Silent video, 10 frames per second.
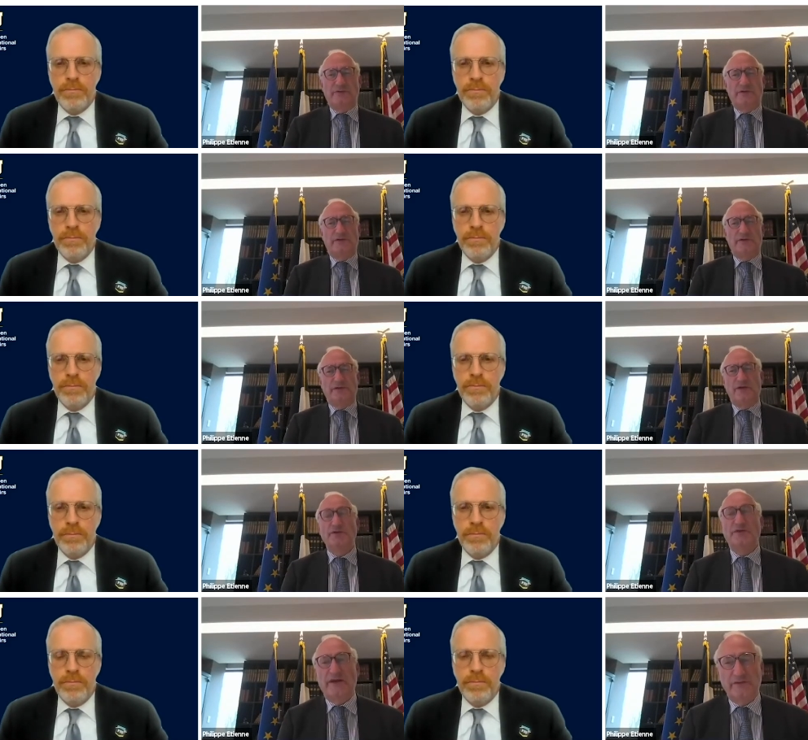Speaker 1: uh,
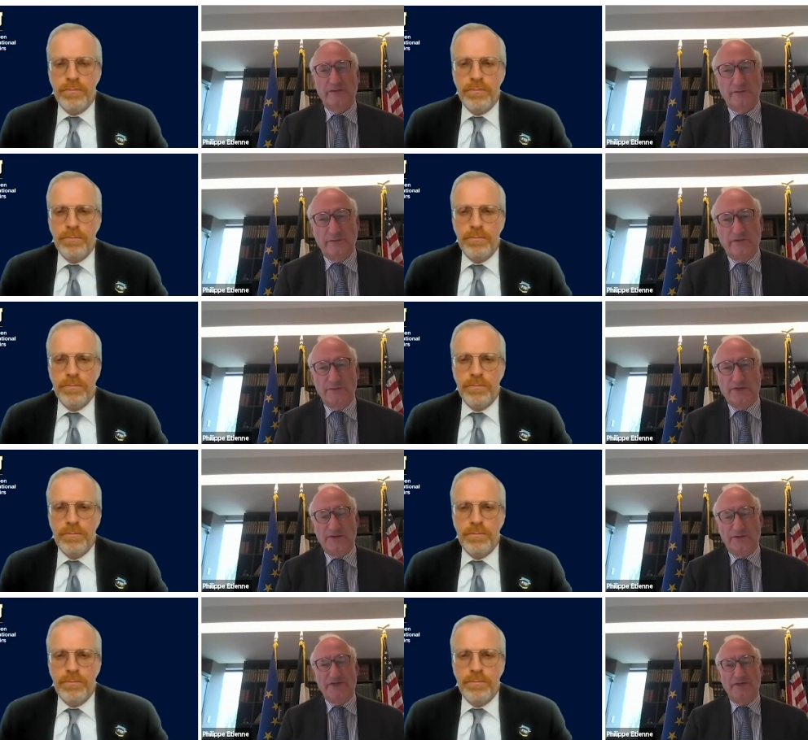underlines those
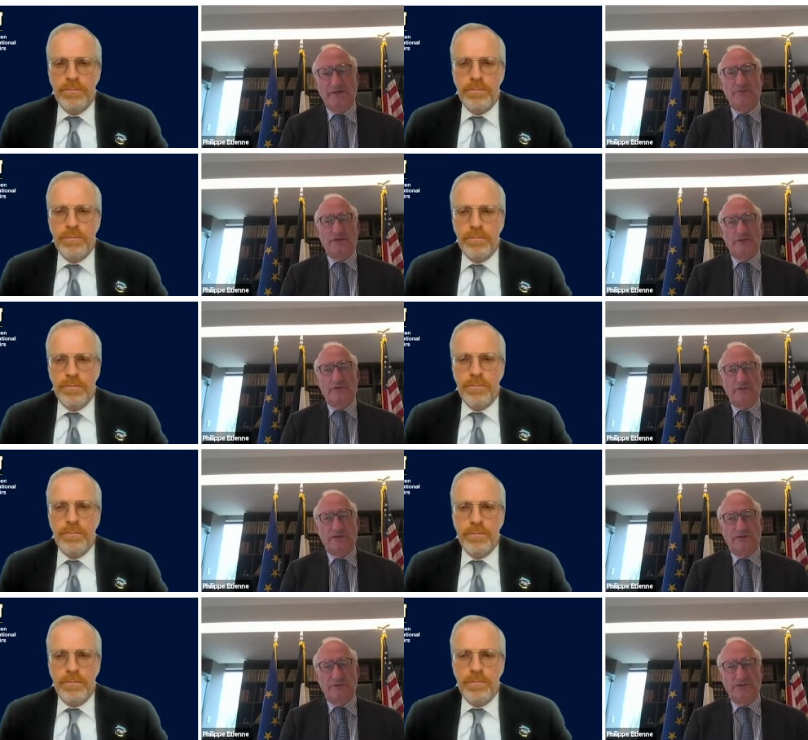similarities because we
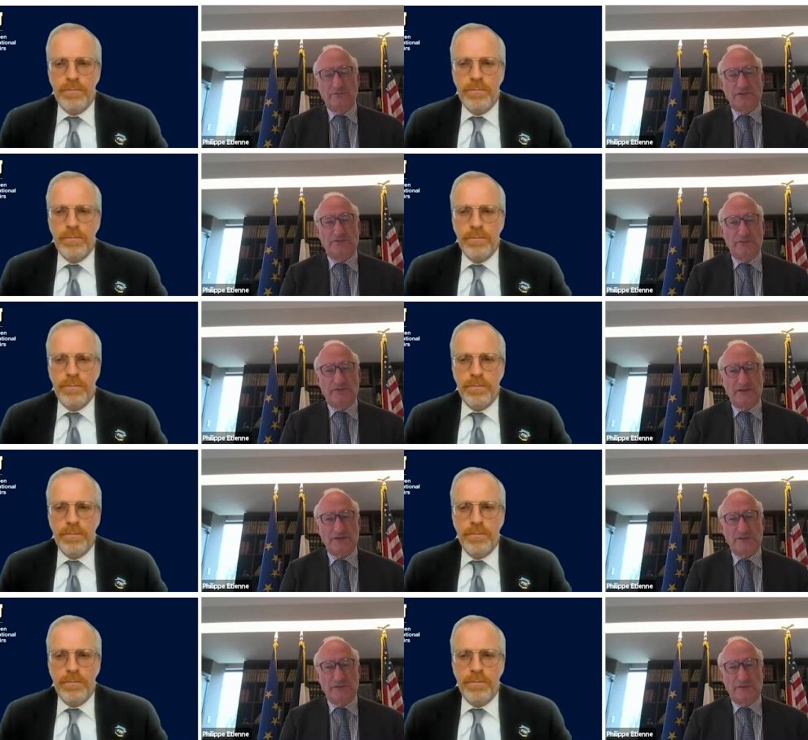have adopted those
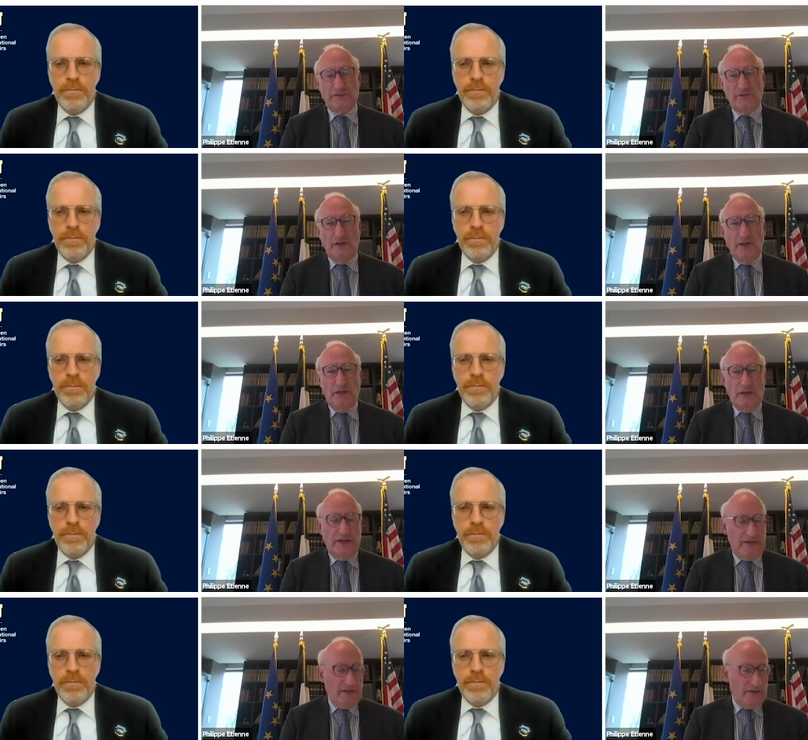sanctions uh,
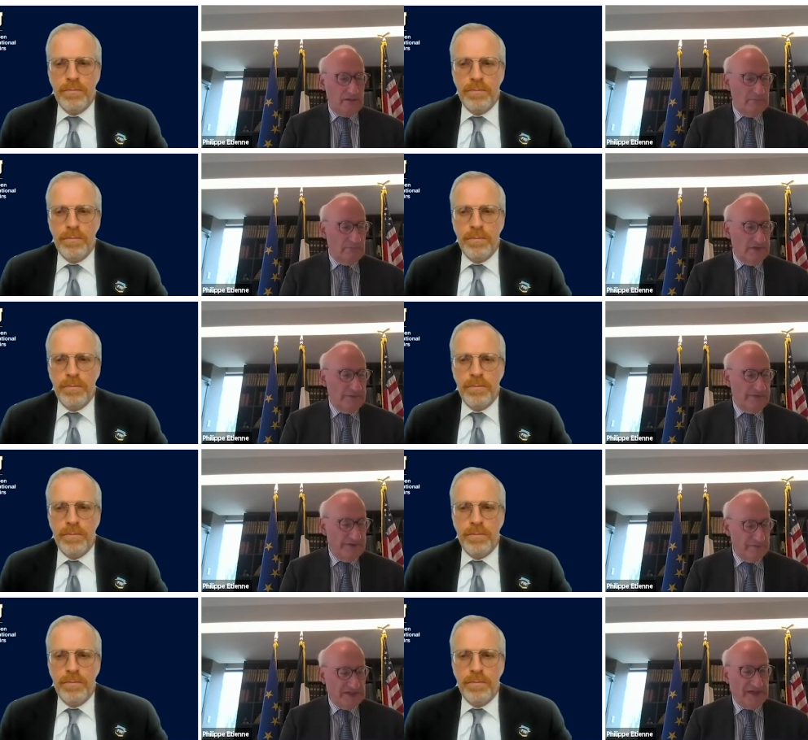um, at the
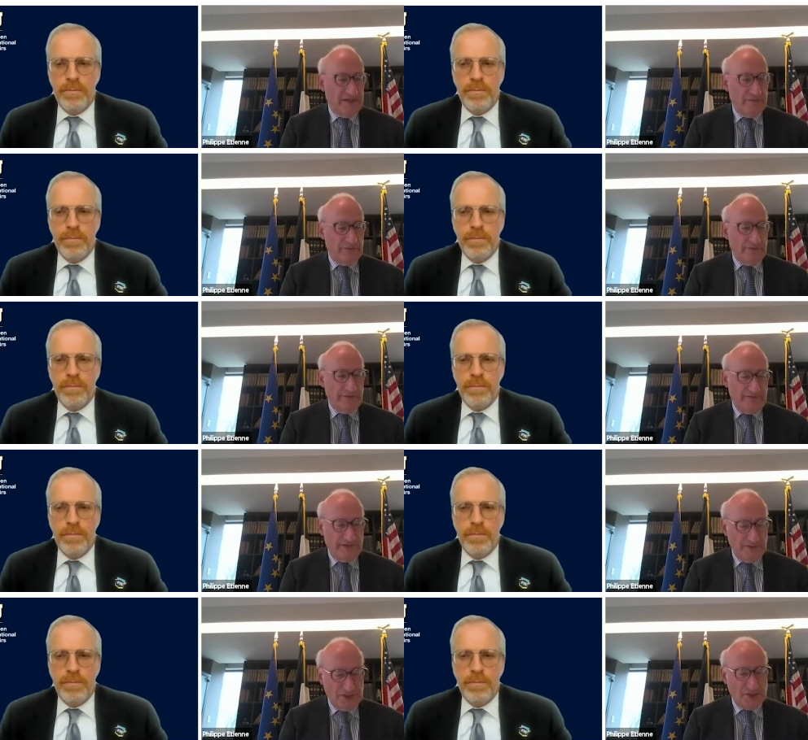same time on the
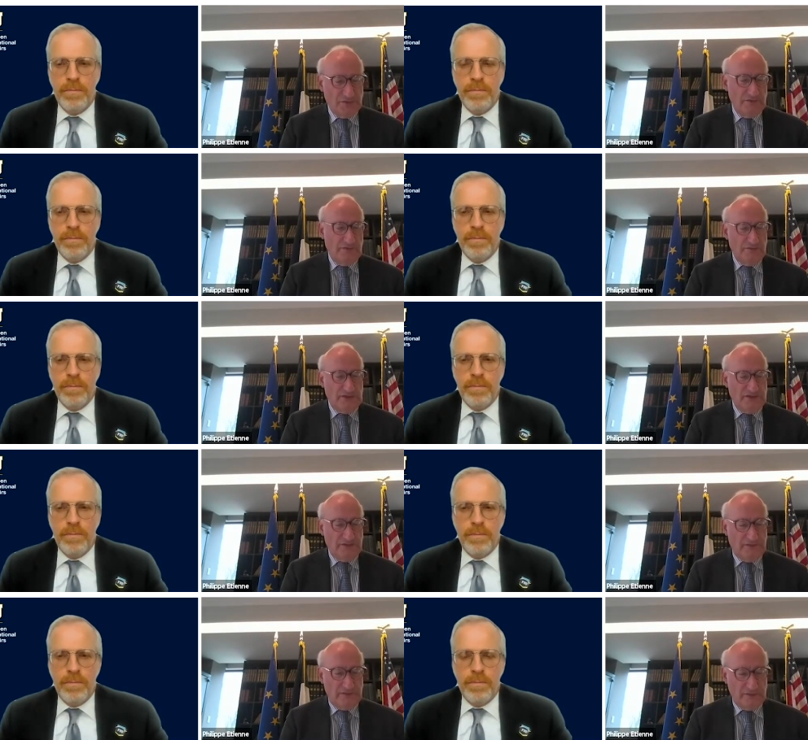same issue, which
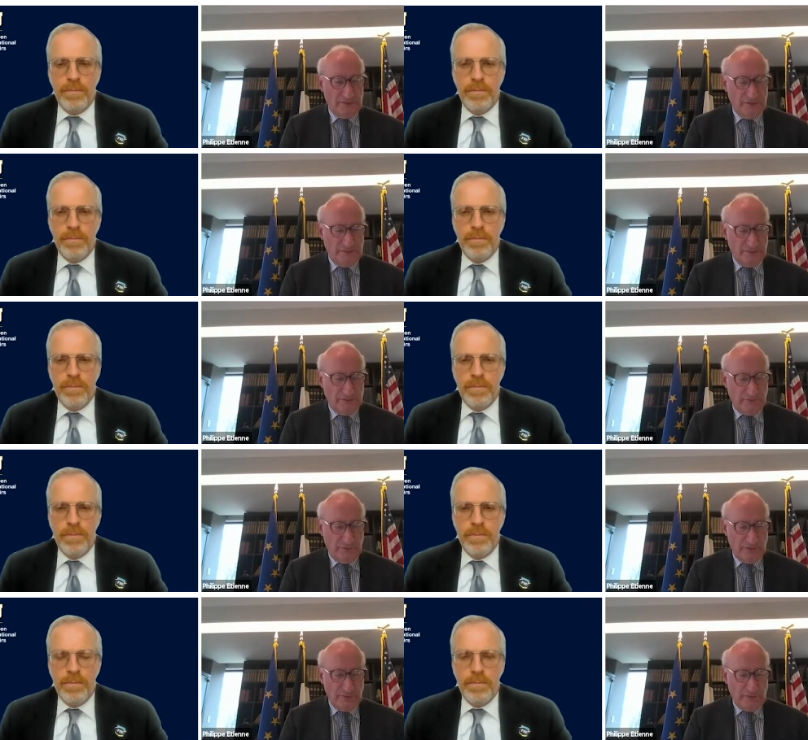is the treatment of
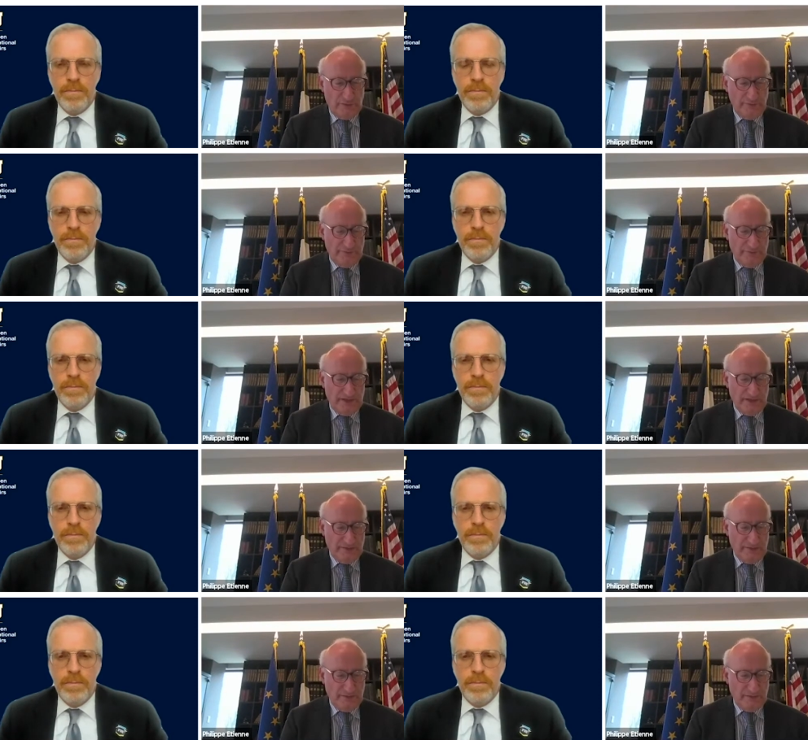Uyghur. My,
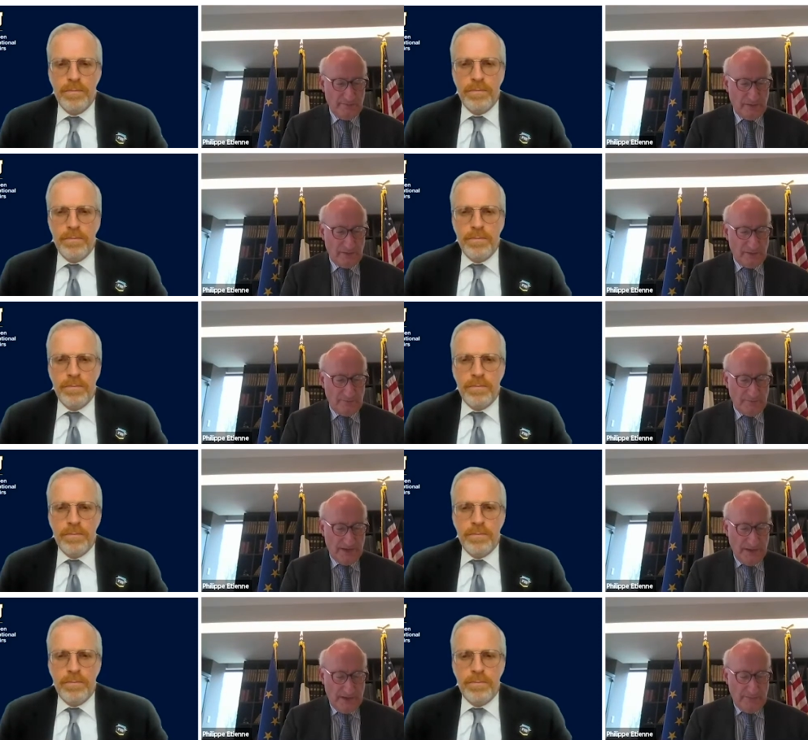uh, the,
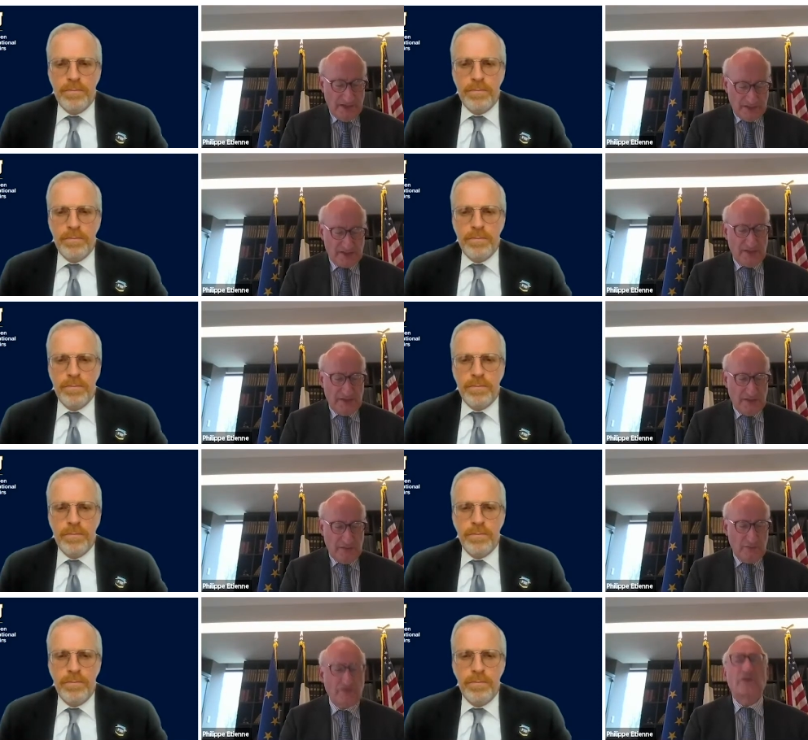but uh,
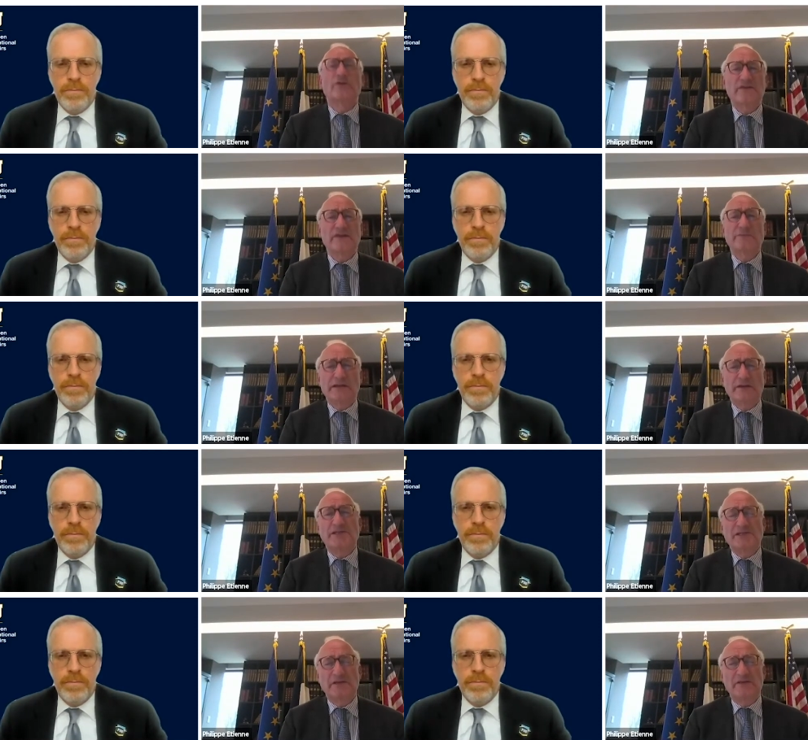also
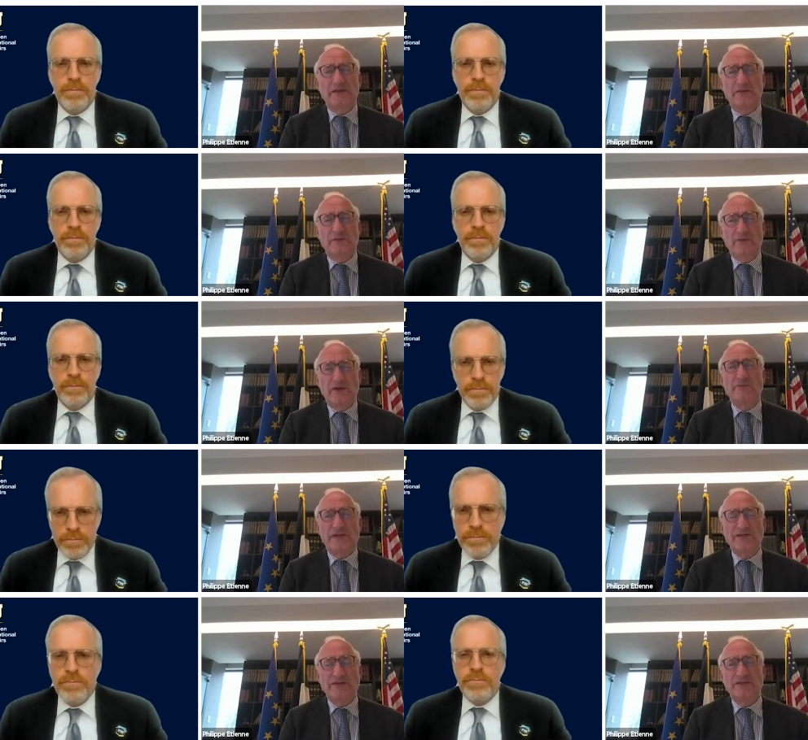similarities in the way we handle